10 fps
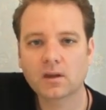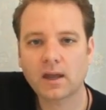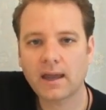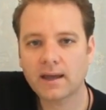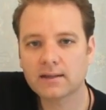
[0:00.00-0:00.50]

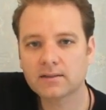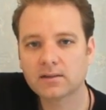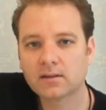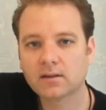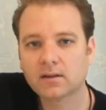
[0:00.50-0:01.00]
and
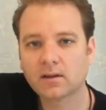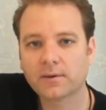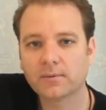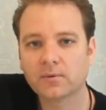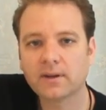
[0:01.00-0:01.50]

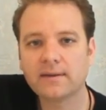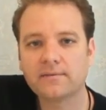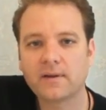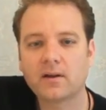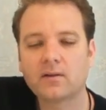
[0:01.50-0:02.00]
really
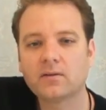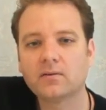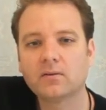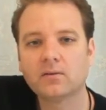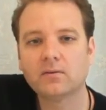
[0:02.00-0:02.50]
fell
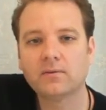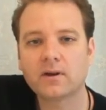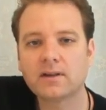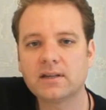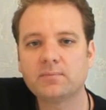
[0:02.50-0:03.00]

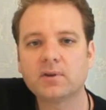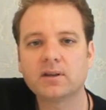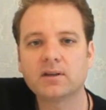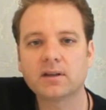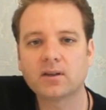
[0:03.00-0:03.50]
very
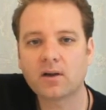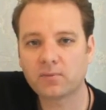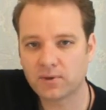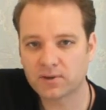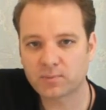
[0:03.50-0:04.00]
deeply in love
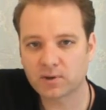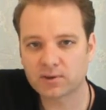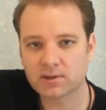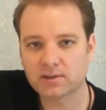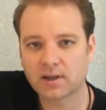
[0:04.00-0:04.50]
with this
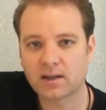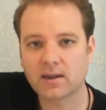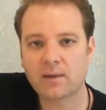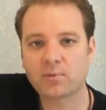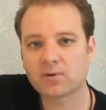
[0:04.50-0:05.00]
person, and
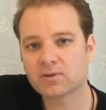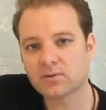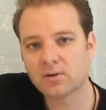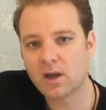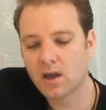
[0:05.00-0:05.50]
that person